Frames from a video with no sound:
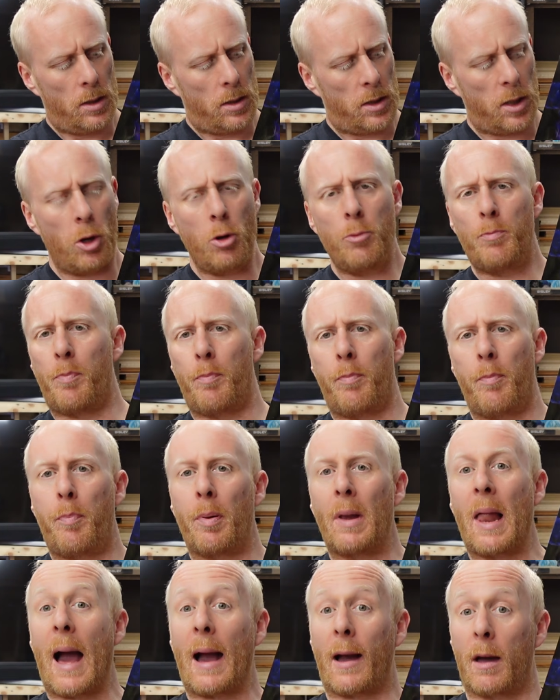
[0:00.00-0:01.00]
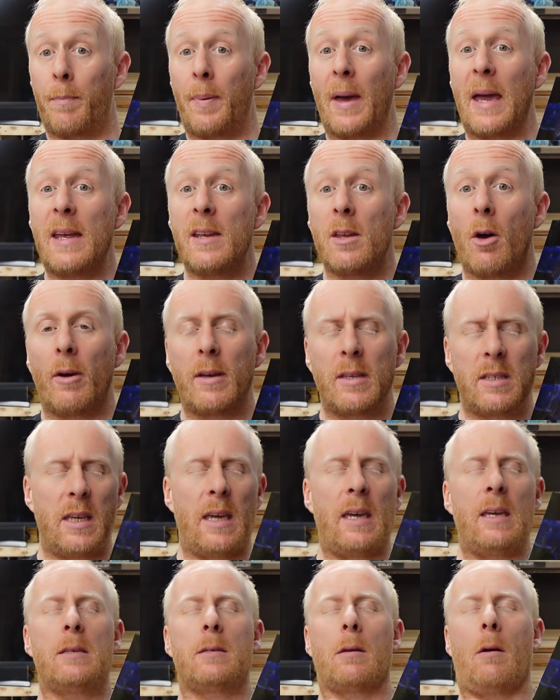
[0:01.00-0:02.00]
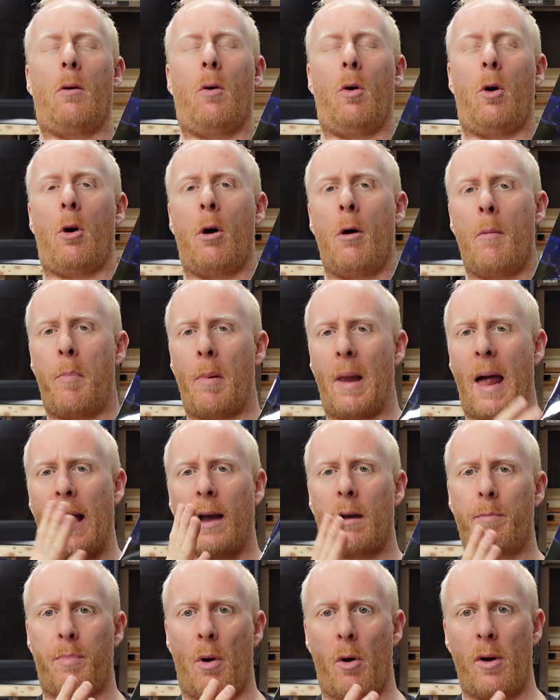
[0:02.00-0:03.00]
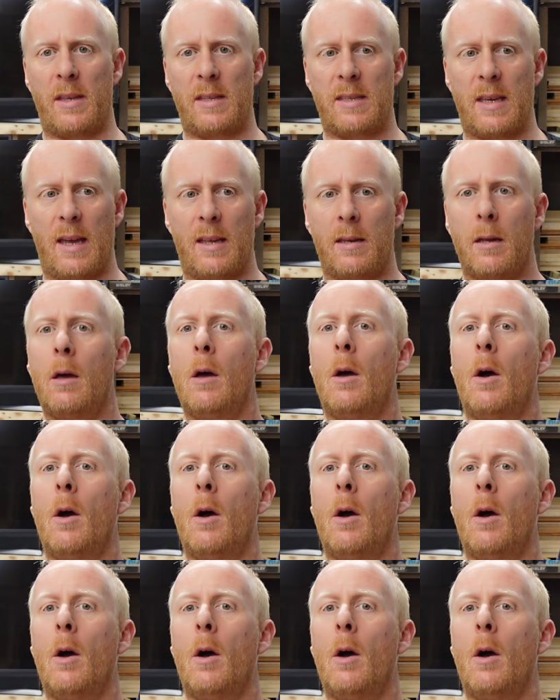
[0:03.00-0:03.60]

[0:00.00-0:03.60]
2 black P90s, black binding,